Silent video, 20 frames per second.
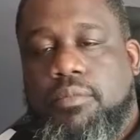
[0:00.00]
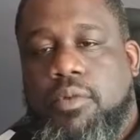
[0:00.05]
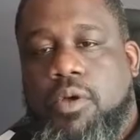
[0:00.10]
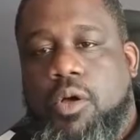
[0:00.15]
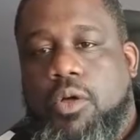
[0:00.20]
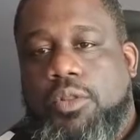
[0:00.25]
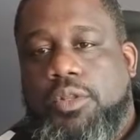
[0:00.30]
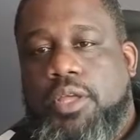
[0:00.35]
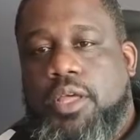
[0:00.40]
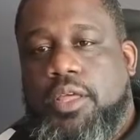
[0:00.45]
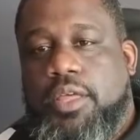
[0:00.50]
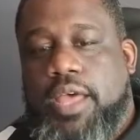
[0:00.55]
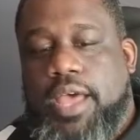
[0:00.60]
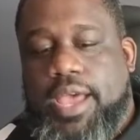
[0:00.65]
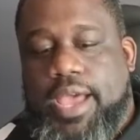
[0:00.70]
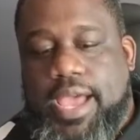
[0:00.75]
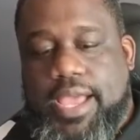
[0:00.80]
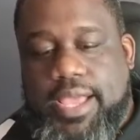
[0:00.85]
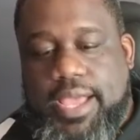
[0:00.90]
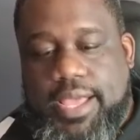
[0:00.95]
Hold
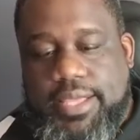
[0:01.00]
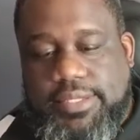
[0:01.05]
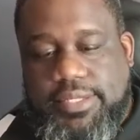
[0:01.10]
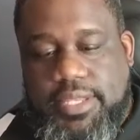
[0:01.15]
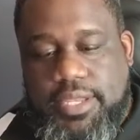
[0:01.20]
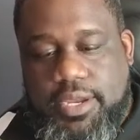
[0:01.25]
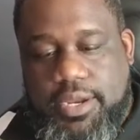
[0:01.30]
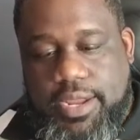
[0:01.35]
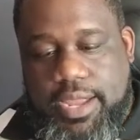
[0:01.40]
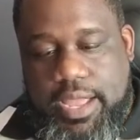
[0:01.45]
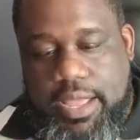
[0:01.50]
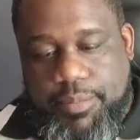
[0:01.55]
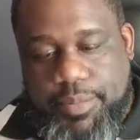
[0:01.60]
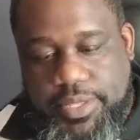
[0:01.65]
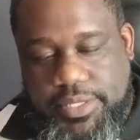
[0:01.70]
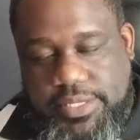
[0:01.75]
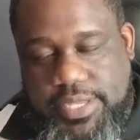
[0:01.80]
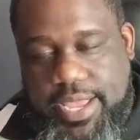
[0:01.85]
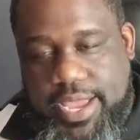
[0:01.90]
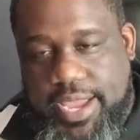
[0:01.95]
on. I see your
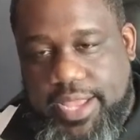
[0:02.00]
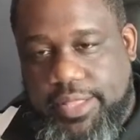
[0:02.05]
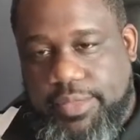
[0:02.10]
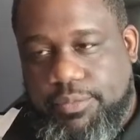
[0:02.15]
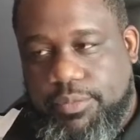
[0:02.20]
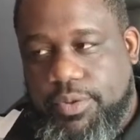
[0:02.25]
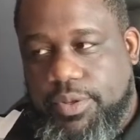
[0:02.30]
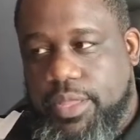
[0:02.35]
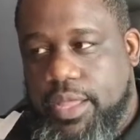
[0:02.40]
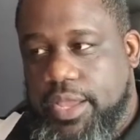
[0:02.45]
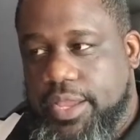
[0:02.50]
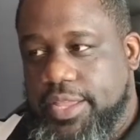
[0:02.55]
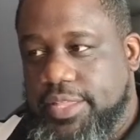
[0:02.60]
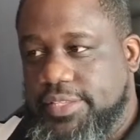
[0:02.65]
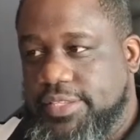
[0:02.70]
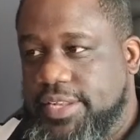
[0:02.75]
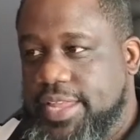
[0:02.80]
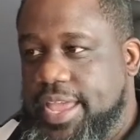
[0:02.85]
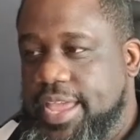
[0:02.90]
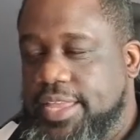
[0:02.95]
comment, Ty. I'll get
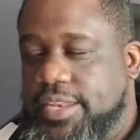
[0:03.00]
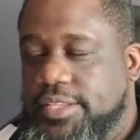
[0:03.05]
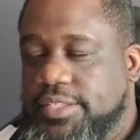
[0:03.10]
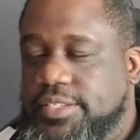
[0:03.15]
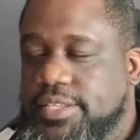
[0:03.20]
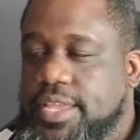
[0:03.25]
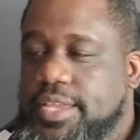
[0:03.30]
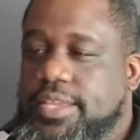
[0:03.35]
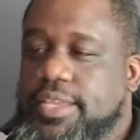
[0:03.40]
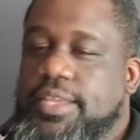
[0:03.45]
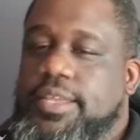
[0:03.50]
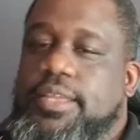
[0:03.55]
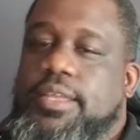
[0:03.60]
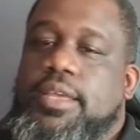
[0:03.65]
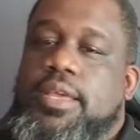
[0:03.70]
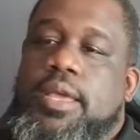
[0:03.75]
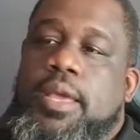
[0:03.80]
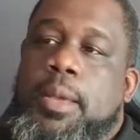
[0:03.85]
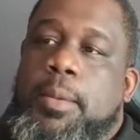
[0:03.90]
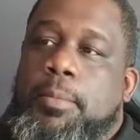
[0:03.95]
to that in a second.
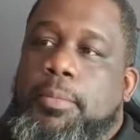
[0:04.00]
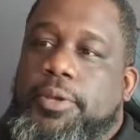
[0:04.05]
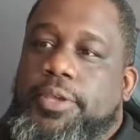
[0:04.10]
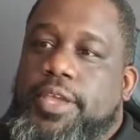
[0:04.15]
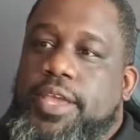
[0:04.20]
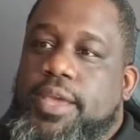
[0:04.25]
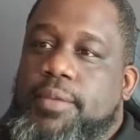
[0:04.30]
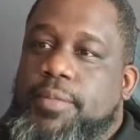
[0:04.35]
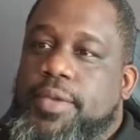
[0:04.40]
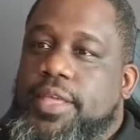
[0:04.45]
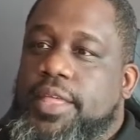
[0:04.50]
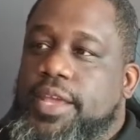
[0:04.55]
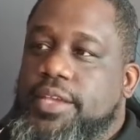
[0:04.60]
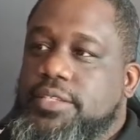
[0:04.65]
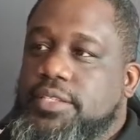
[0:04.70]
But yeah, man, like I